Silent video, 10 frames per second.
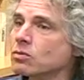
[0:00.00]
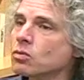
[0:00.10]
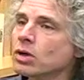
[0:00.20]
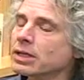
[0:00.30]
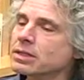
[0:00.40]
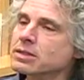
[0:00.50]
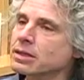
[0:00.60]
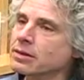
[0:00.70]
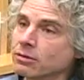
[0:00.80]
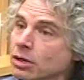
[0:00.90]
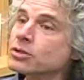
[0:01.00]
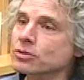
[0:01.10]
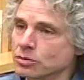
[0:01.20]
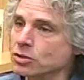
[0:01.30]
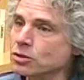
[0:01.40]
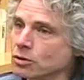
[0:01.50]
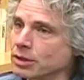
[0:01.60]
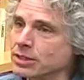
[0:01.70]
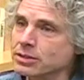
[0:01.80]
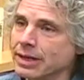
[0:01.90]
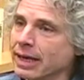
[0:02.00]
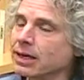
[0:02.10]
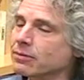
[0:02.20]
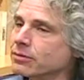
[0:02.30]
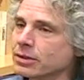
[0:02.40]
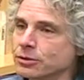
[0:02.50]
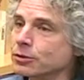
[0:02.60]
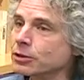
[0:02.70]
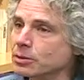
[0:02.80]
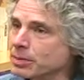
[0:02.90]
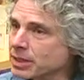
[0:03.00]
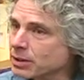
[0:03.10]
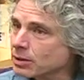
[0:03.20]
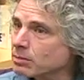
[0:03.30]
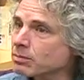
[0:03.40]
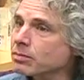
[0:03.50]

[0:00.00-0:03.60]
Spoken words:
One is that there are certain stories that have eternal appeal,